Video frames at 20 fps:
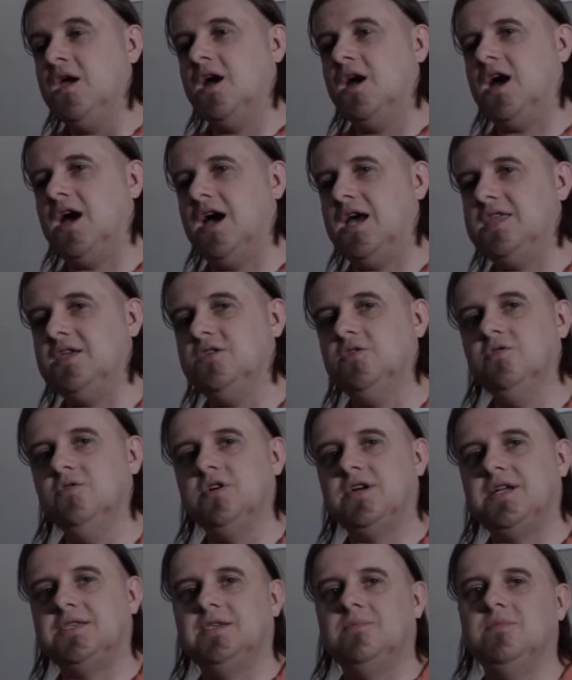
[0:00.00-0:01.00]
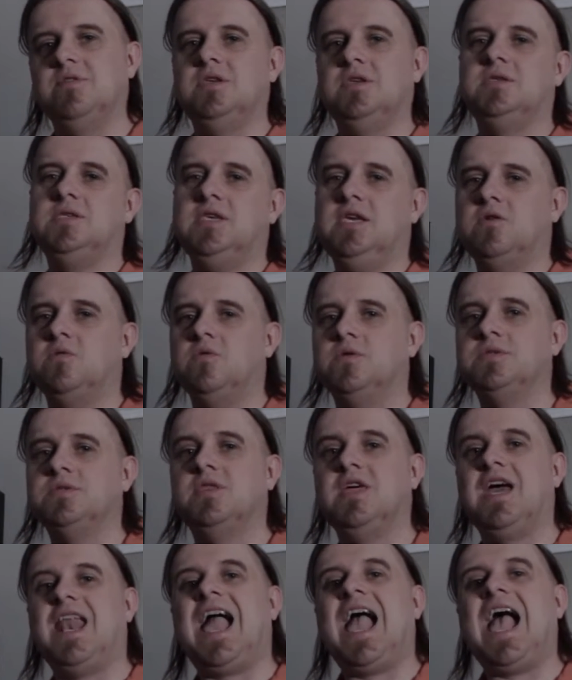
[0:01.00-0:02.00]
And then you look at some of these sequels
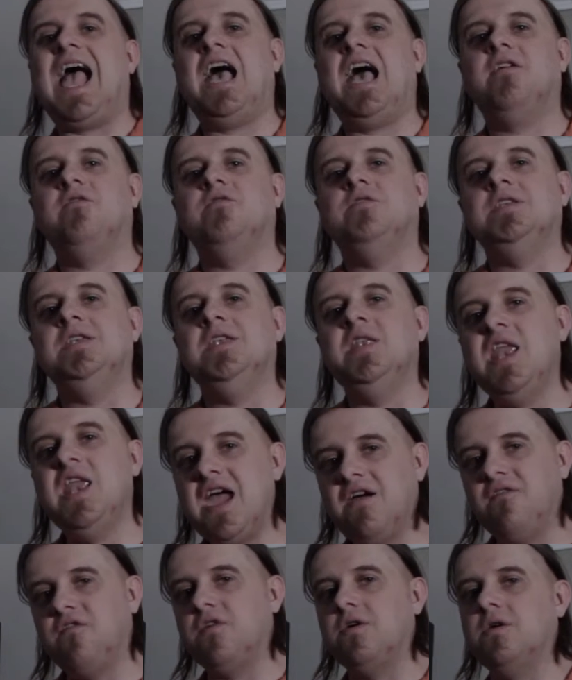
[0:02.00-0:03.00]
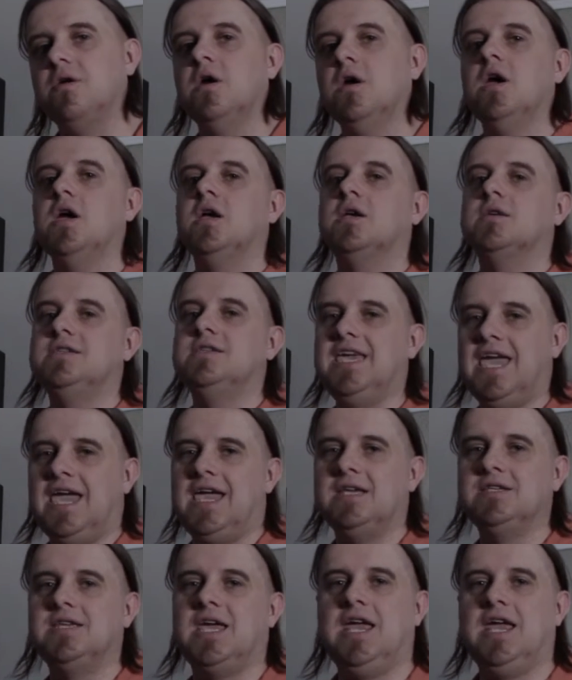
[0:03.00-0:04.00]
that have never
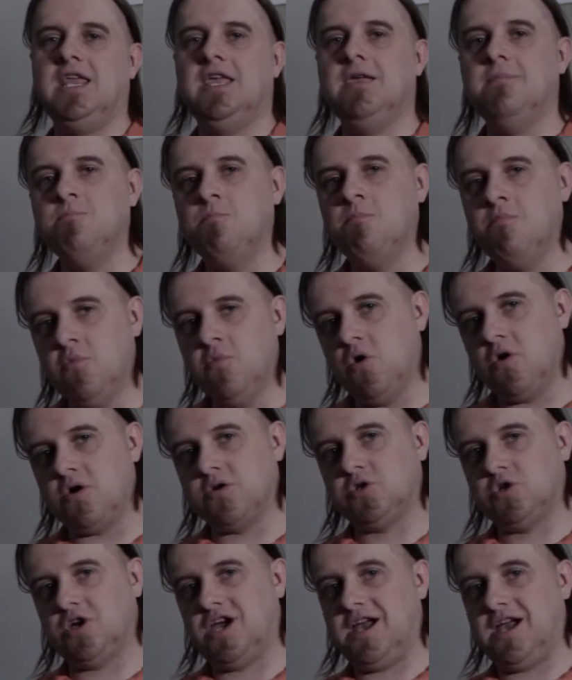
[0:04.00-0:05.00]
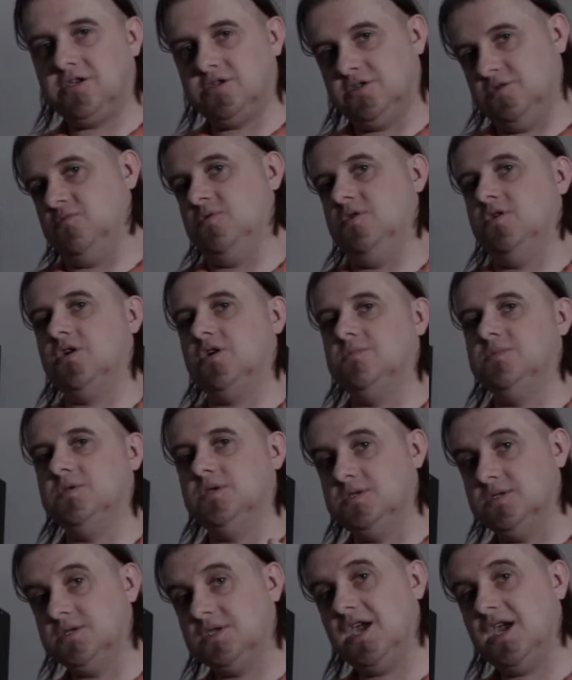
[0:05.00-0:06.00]
gained any more traction when it comes
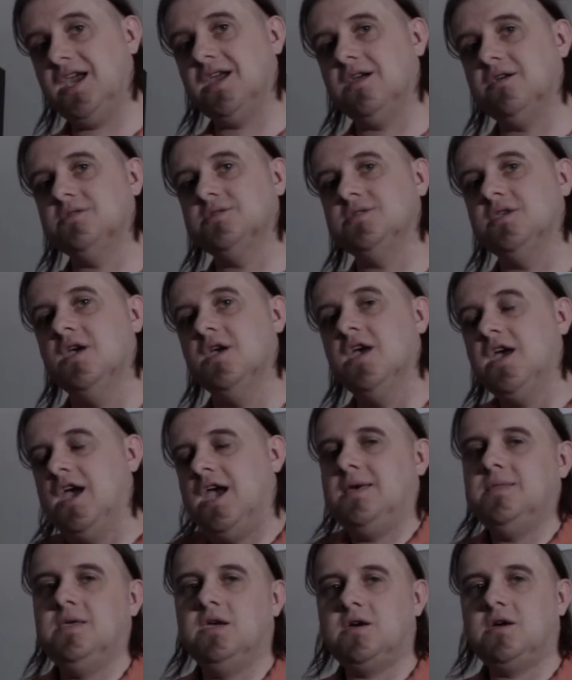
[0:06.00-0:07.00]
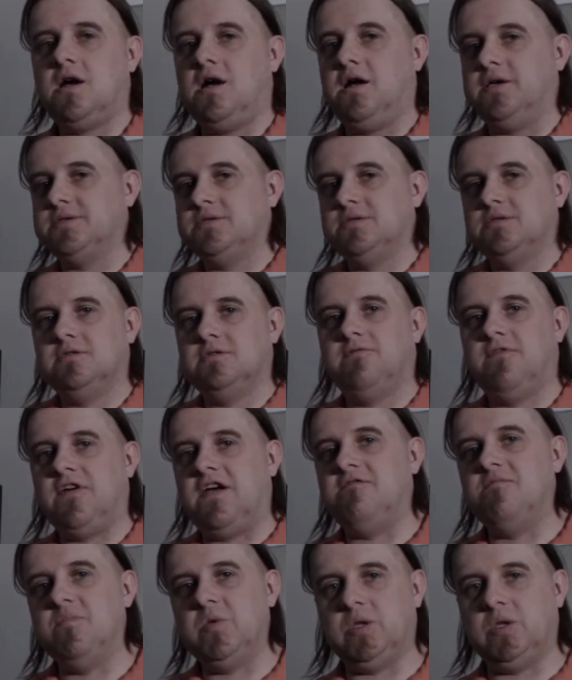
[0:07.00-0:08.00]
to scares, and they cost
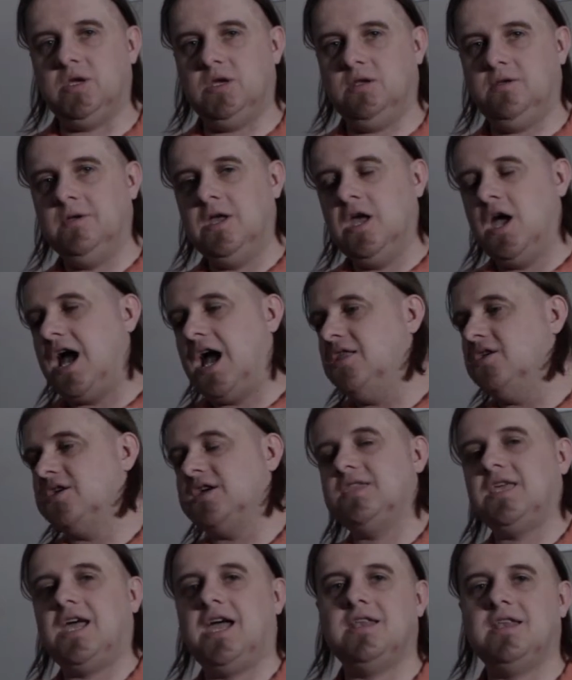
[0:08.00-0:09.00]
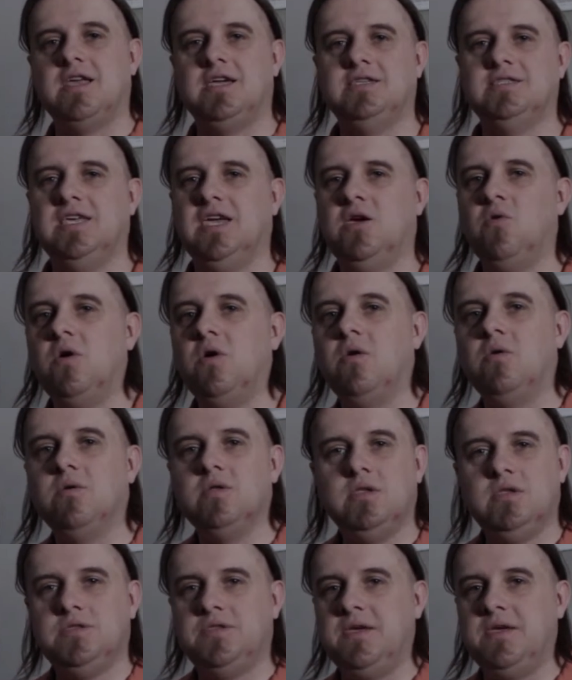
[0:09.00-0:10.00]
$5 million. I look at that and I say,
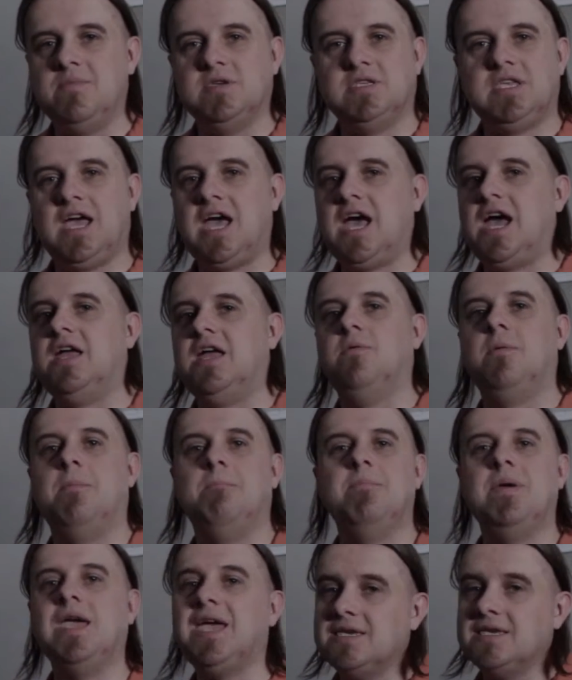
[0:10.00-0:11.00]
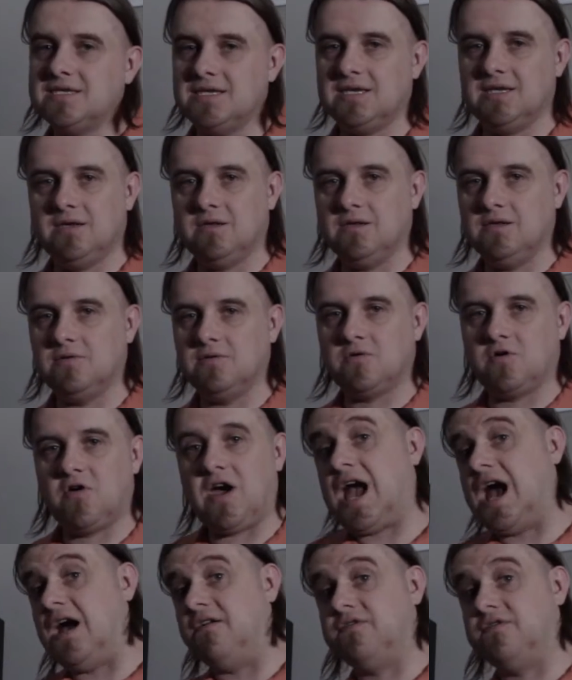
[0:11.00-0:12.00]
well, they must have had amazing
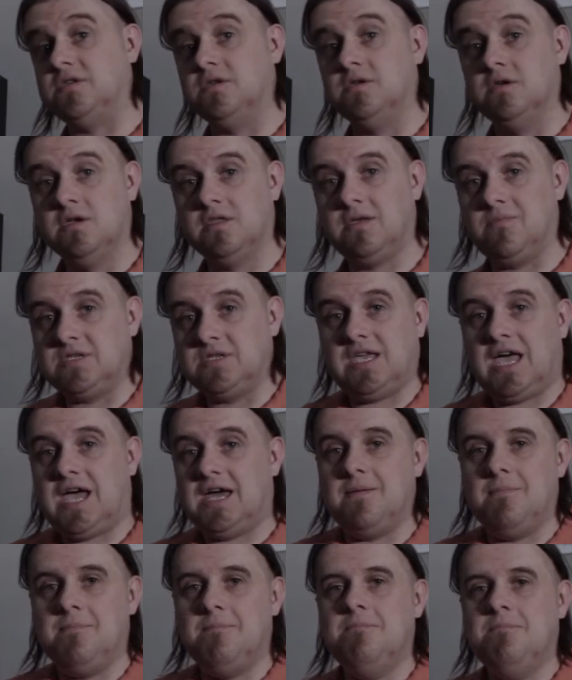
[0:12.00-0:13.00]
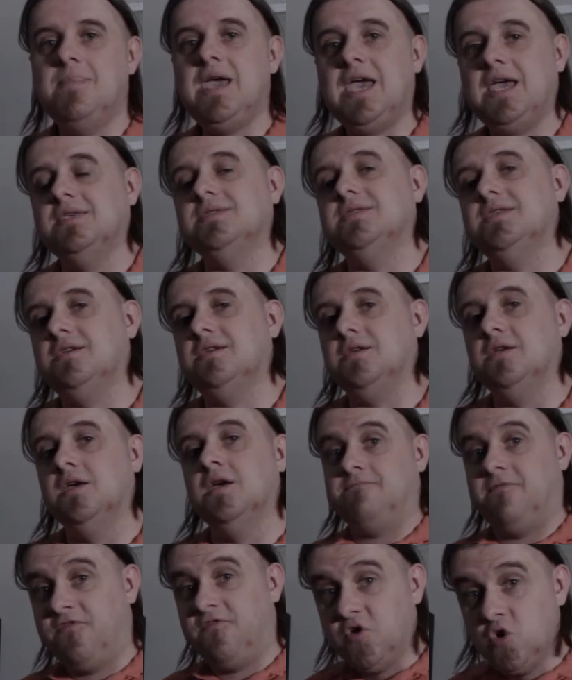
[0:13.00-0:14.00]
craft. They must have had amazing
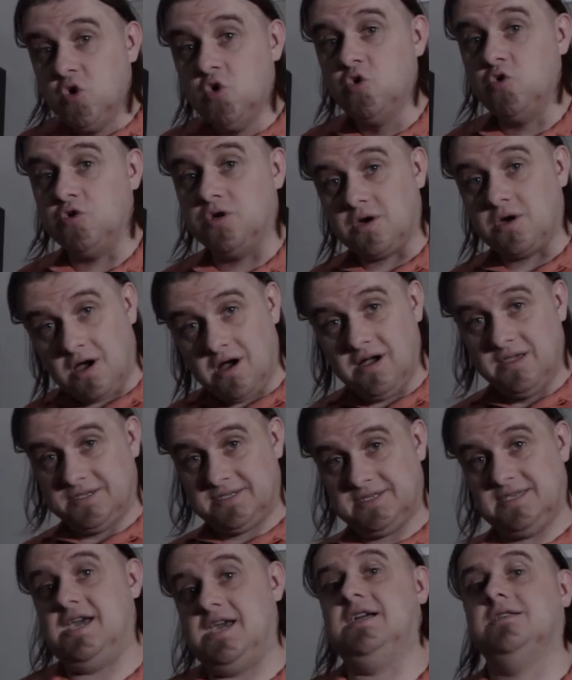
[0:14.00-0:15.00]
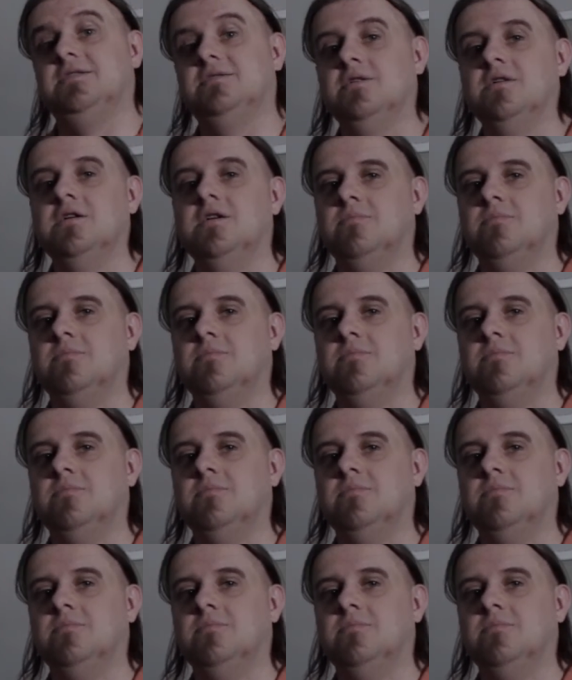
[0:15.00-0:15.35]
food on set.